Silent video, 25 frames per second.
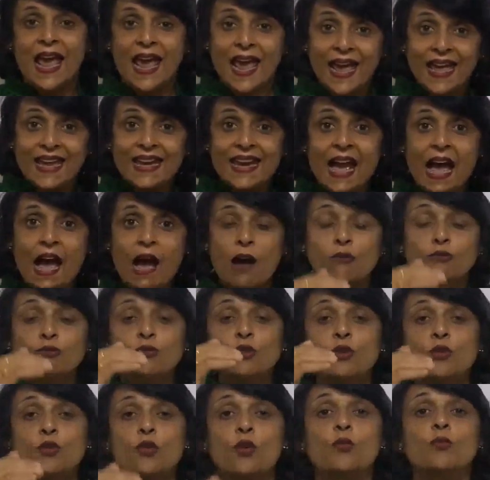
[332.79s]
and how
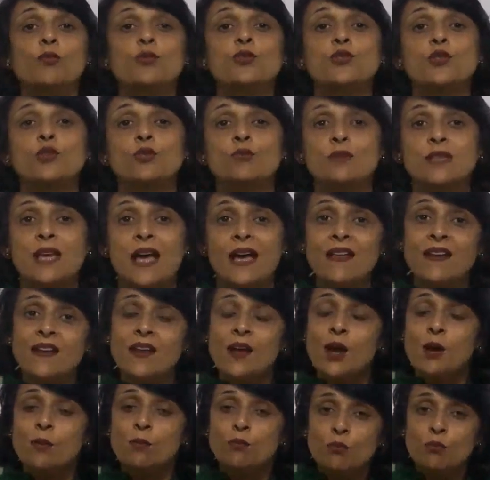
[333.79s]
the chromosomes are
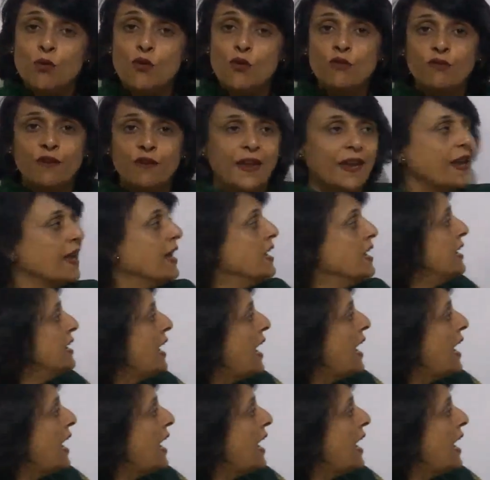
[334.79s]
moving.